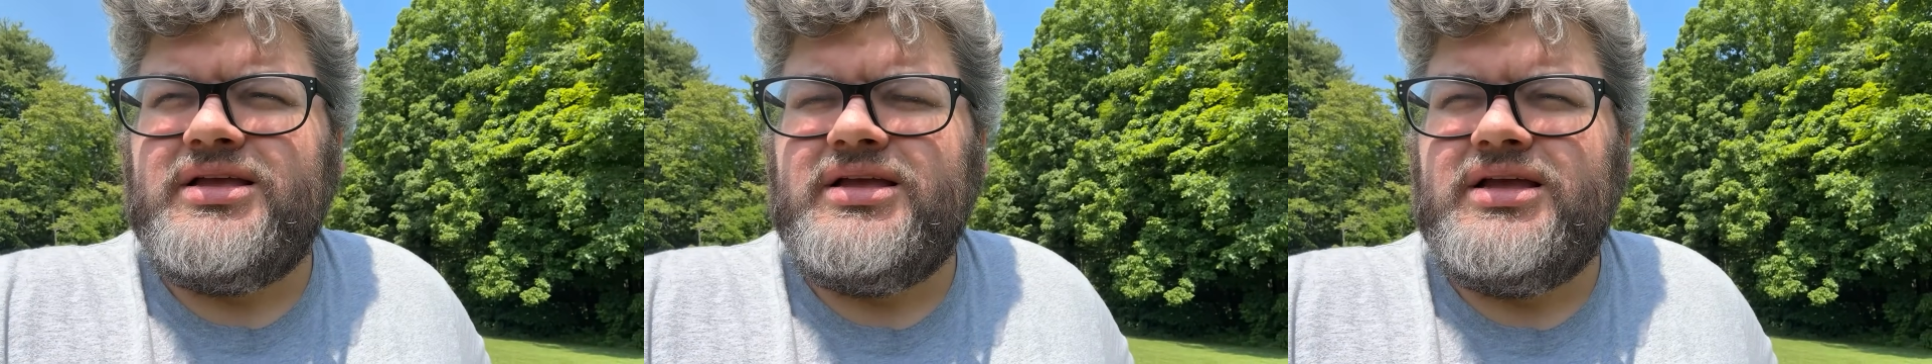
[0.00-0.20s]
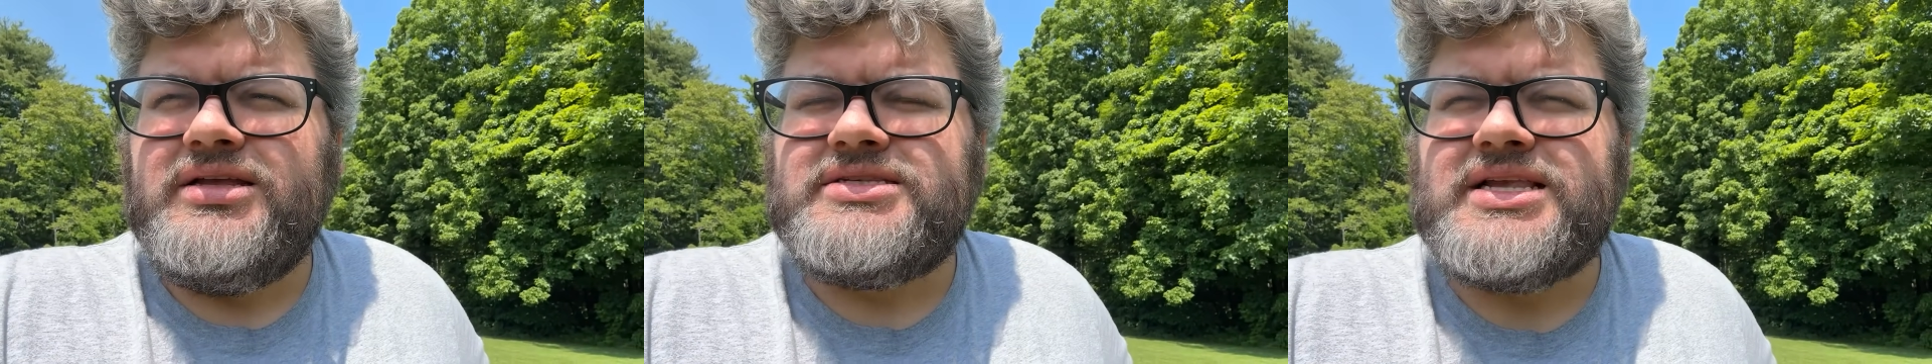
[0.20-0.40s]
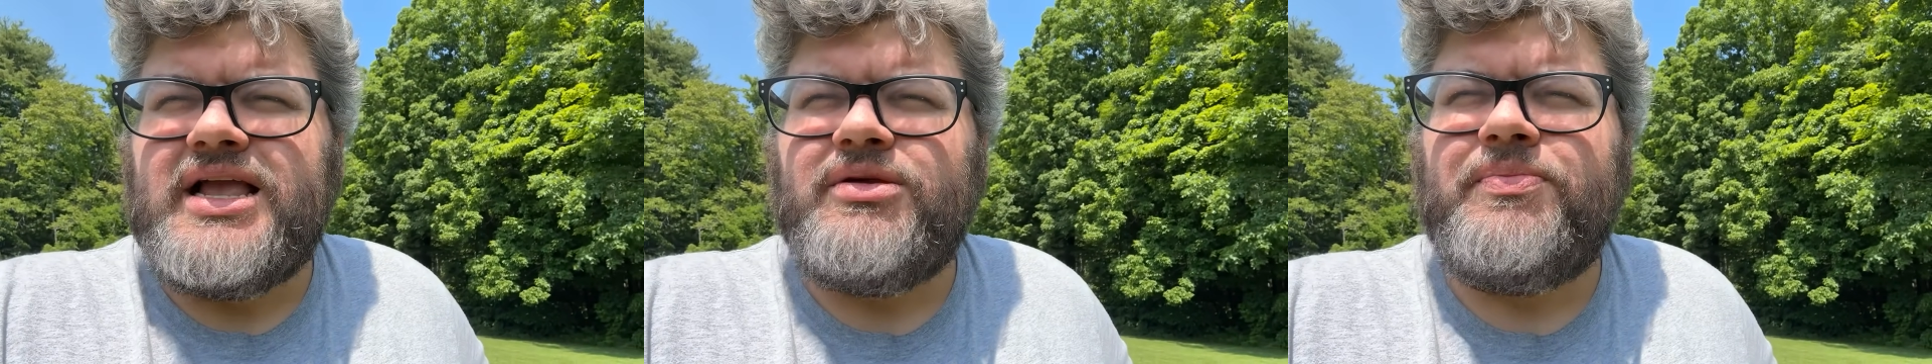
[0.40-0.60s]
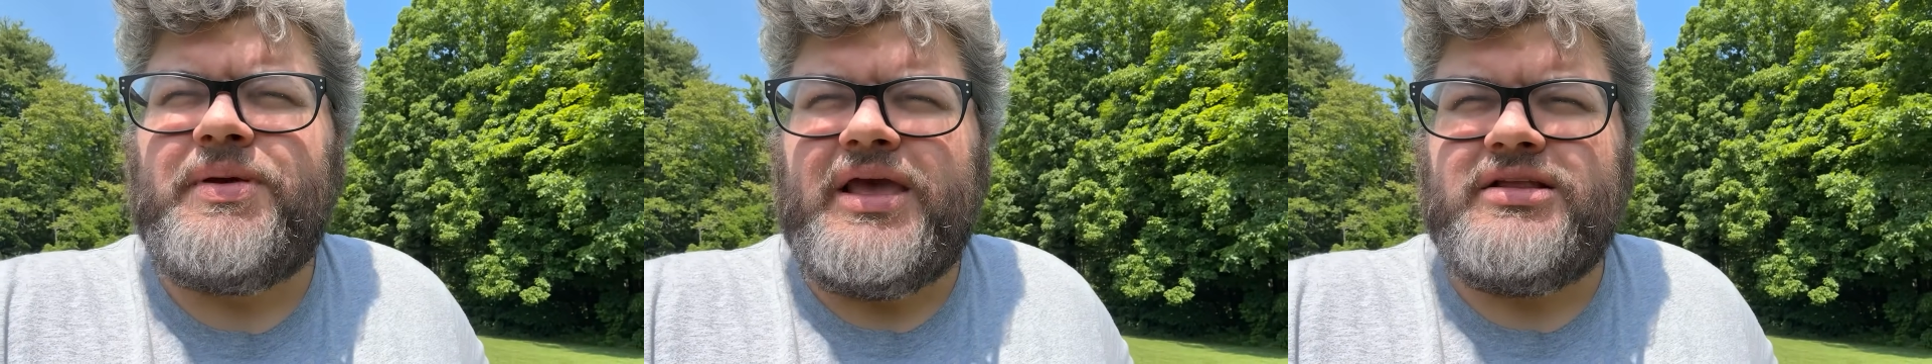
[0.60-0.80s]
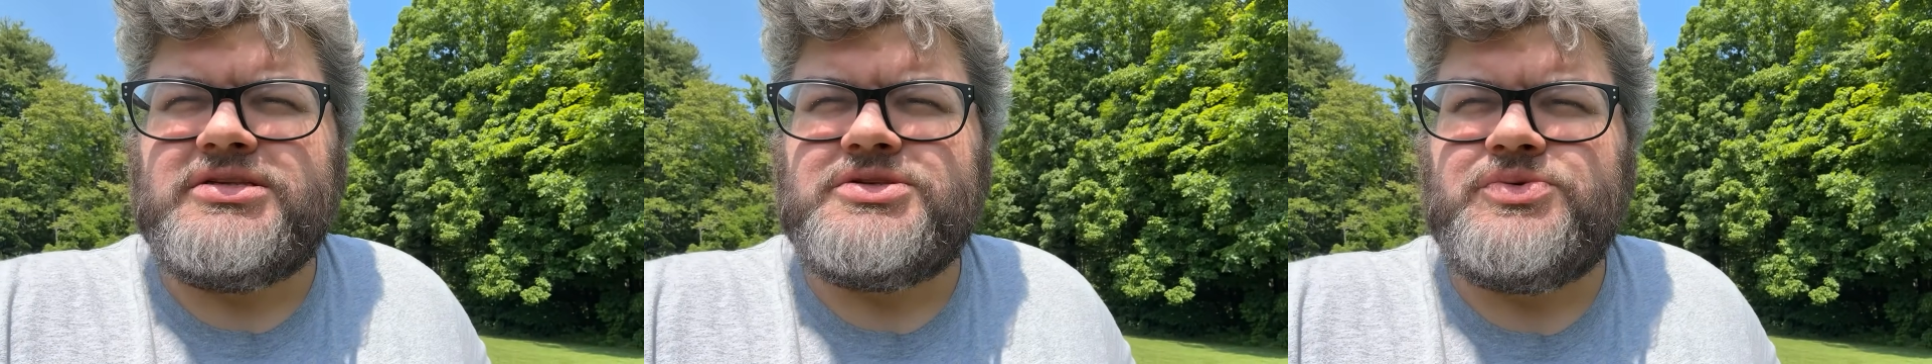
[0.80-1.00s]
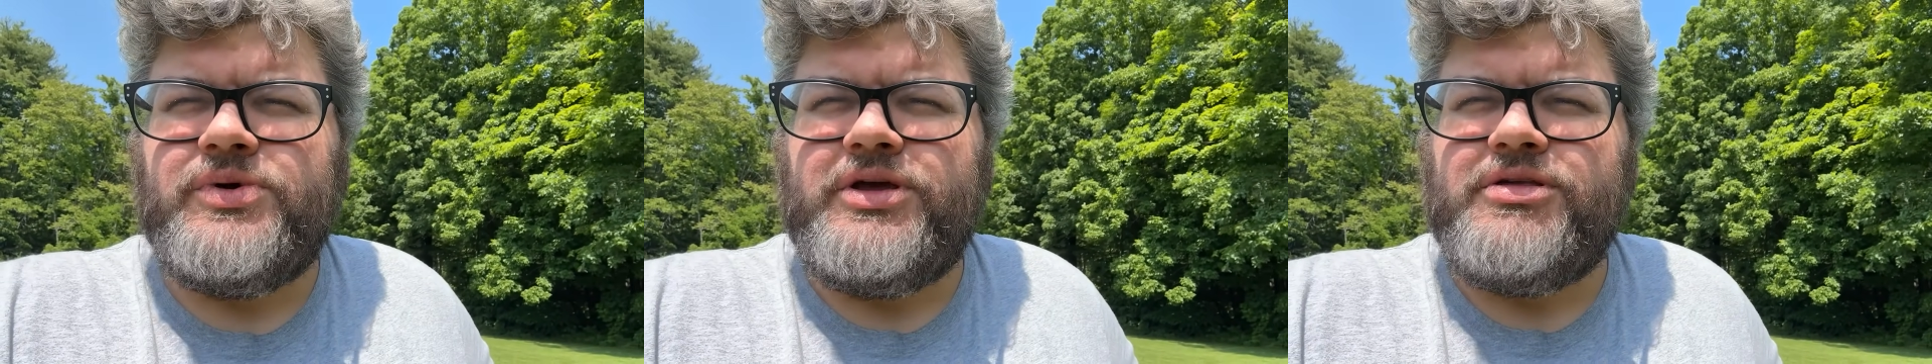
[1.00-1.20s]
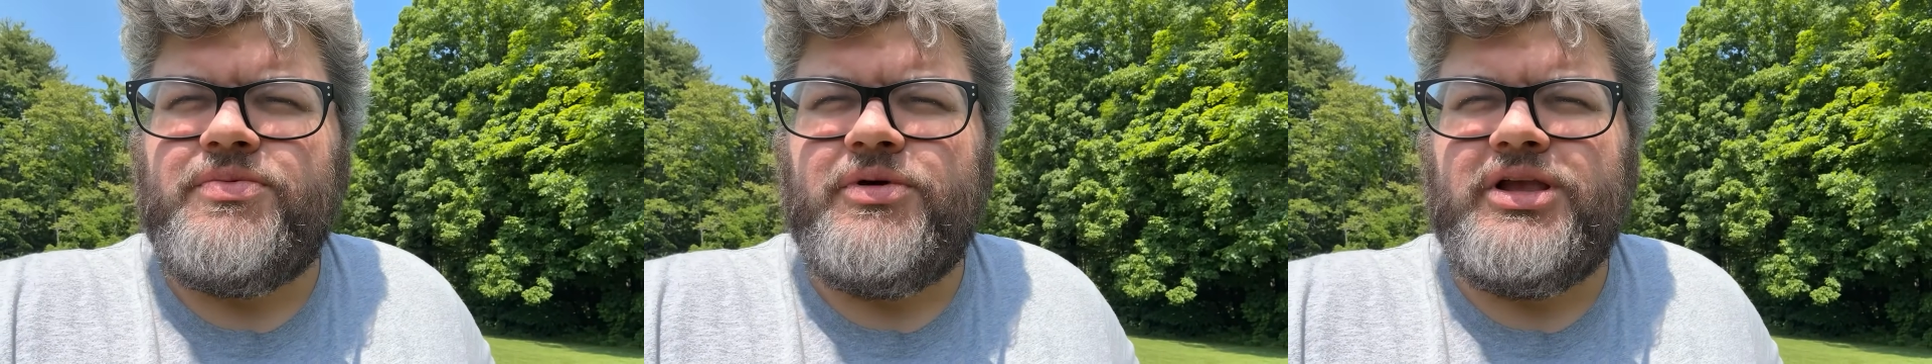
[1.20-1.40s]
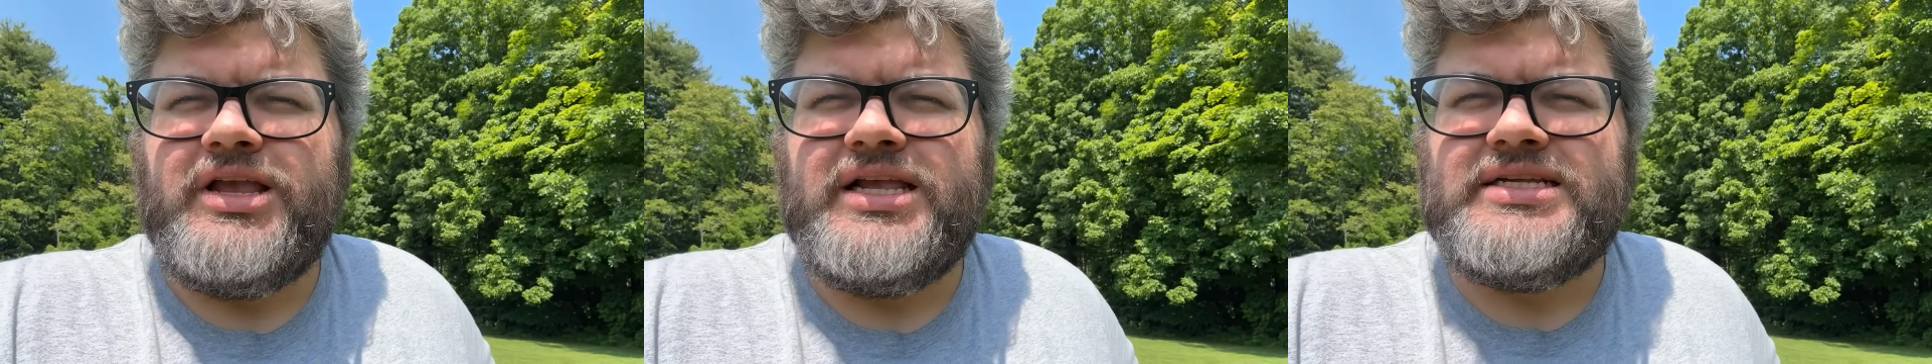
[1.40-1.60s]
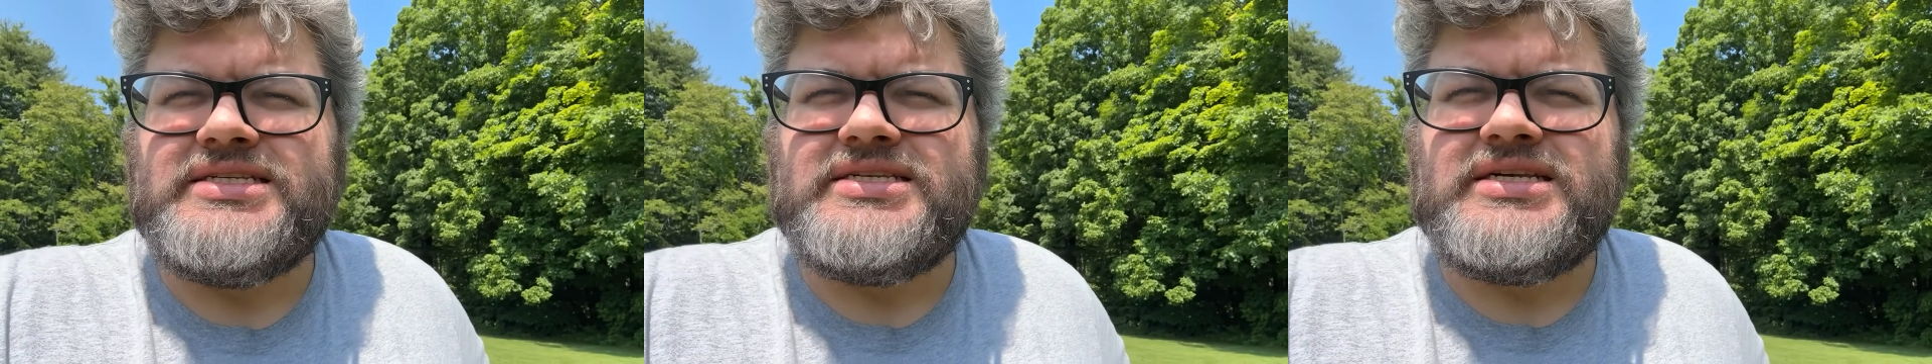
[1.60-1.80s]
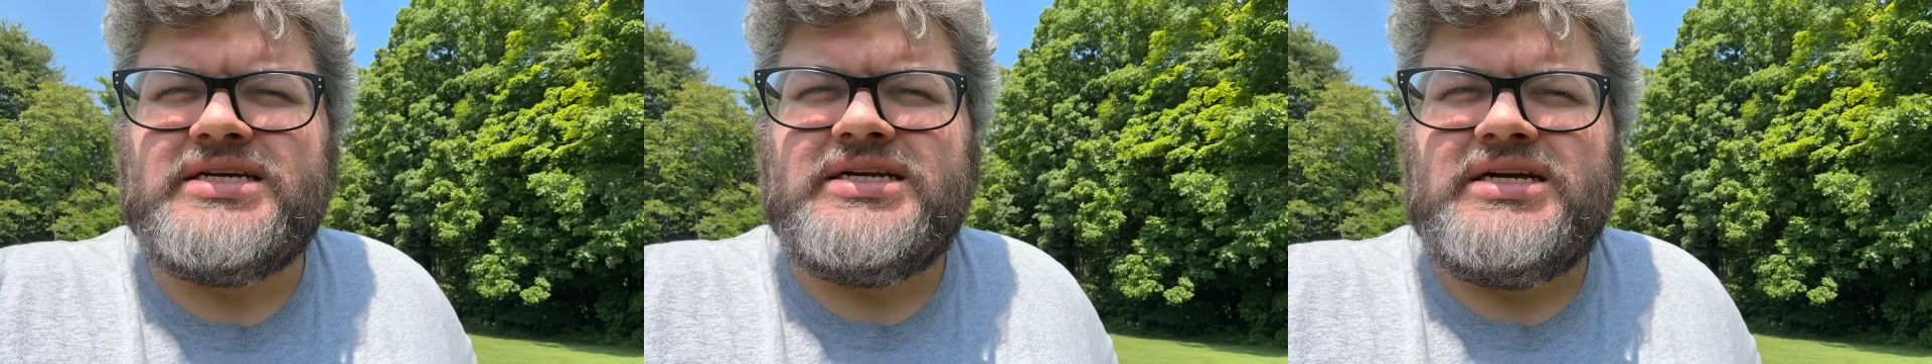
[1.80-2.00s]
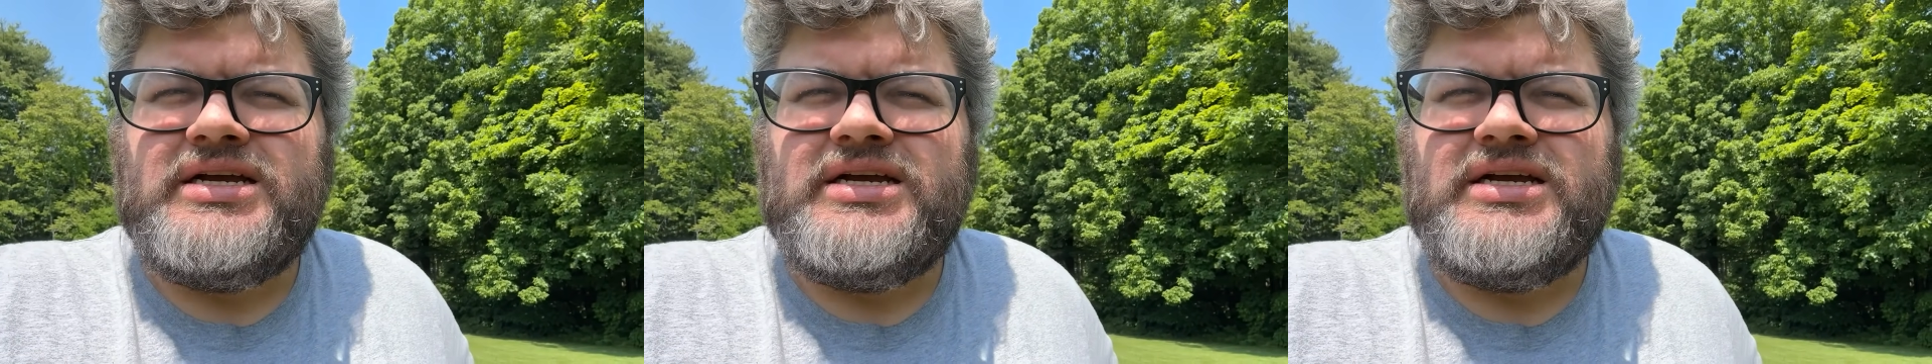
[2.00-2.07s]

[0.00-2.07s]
it's not a bait and switch, but it is